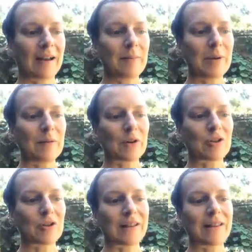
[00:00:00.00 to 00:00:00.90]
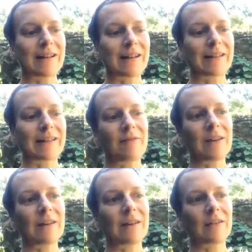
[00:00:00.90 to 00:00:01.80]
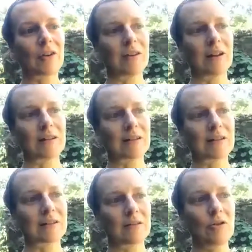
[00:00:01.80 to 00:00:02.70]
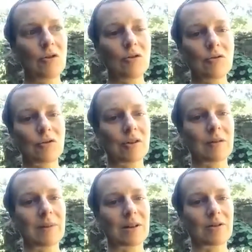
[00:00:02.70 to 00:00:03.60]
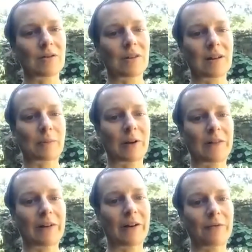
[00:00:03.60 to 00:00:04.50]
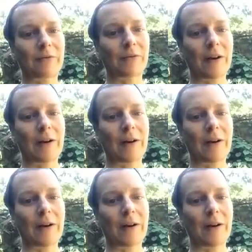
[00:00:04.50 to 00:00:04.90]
mean, what you said that it's heavy is good. That's usually a measure that it's pretty tough.